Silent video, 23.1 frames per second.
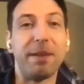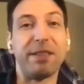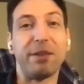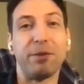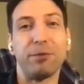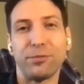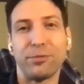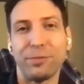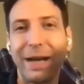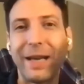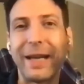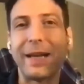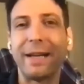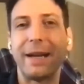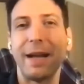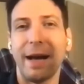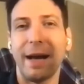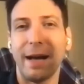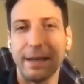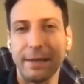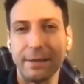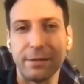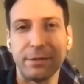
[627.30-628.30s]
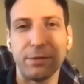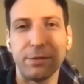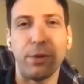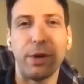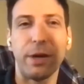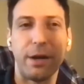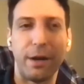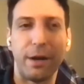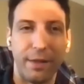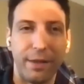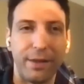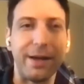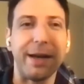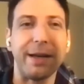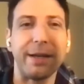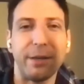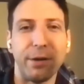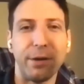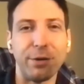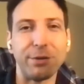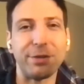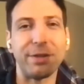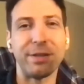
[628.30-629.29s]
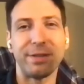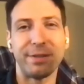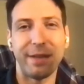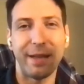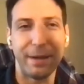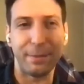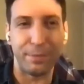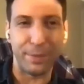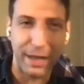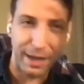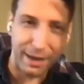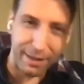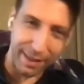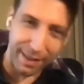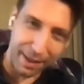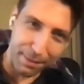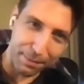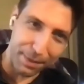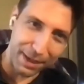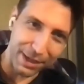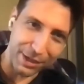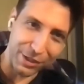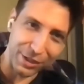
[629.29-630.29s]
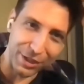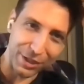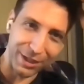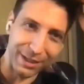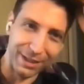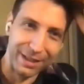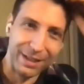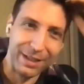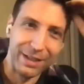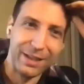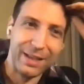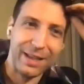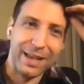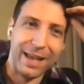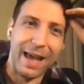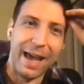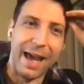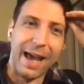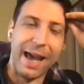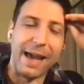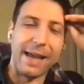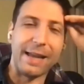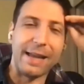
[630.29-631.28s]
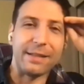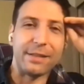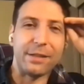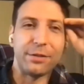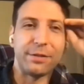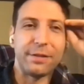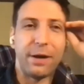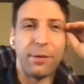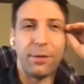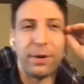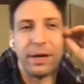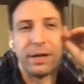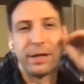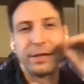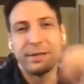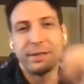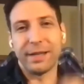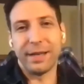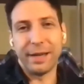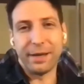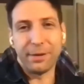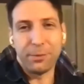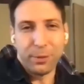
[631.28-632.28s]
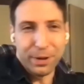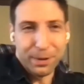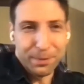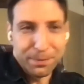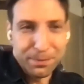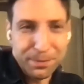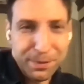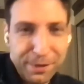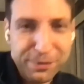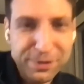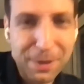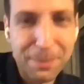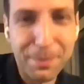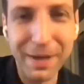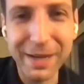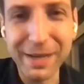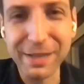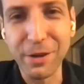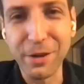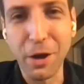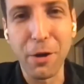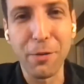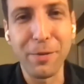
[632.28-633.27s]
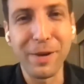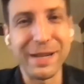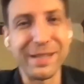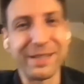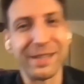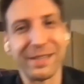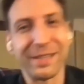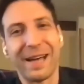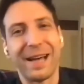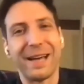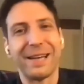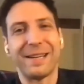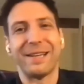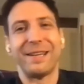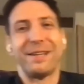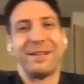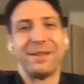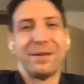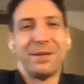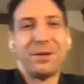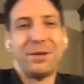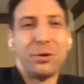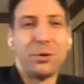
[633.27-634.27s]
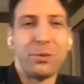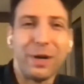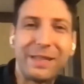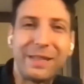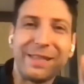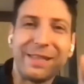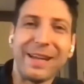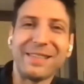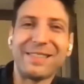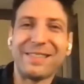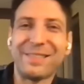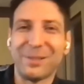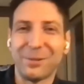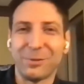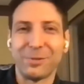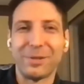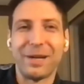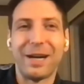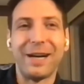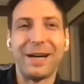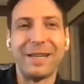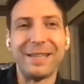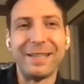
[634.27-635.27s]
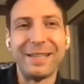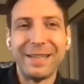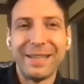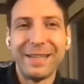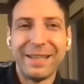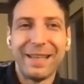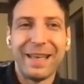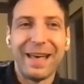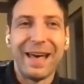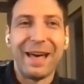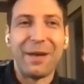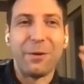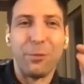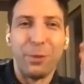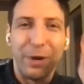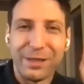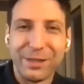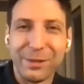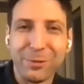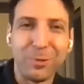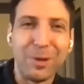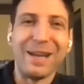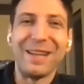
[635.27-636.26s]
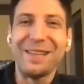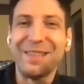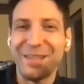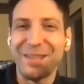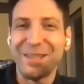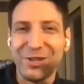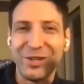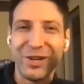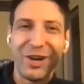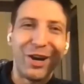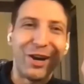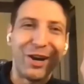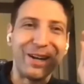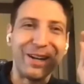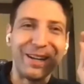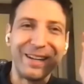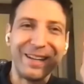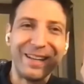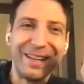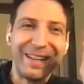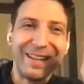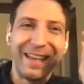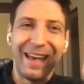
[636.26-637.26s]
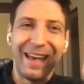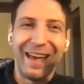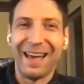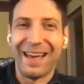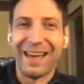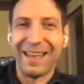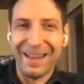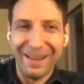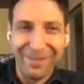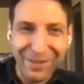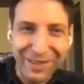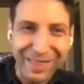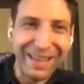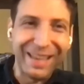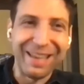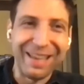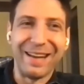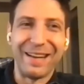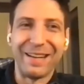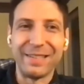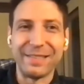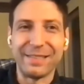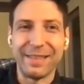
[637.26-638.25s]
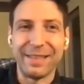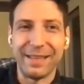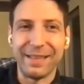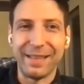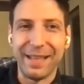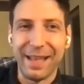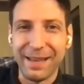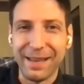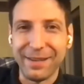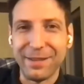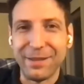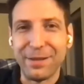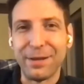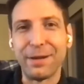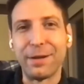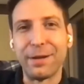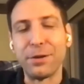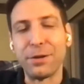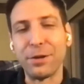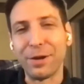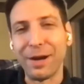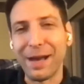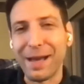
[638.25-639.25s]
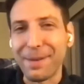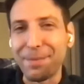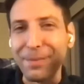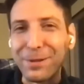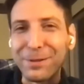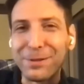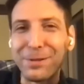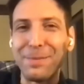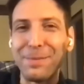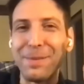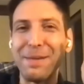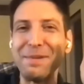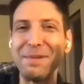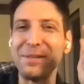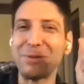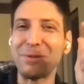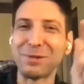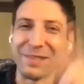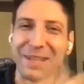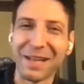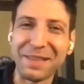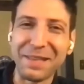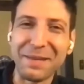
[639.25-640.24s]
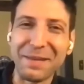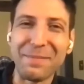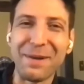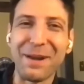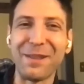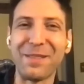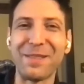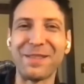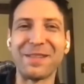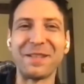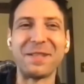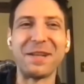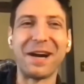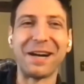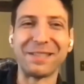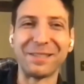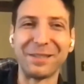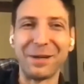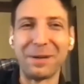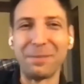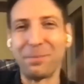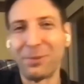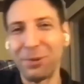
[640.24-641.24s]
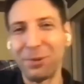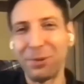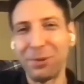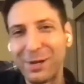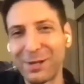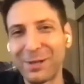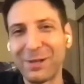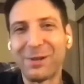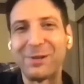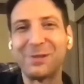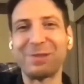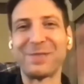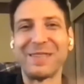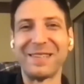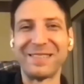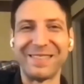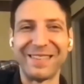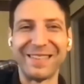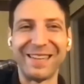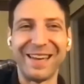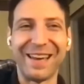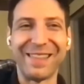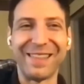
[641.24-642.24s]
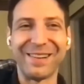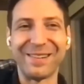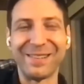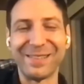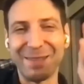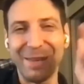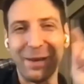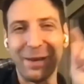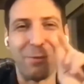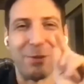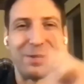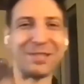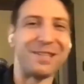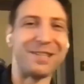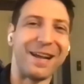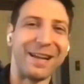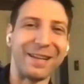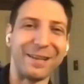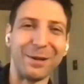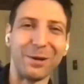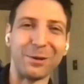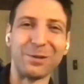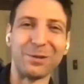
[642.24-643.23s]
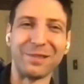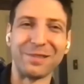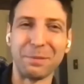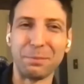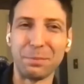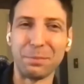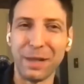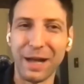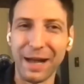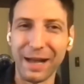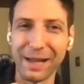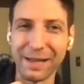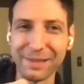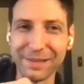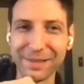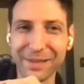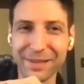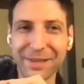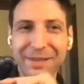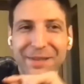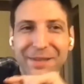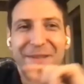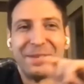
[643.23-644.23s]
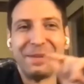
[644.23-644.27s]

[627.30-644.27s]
basically recognize what are the diagnoses that apply to that patient. And it turns out, it's like, if somebody's already decided what tests to run and what to write in the chart and everything else, and then, you're able to maybe do slightly better than the doctor at putting those things together to say which diagnosis applies.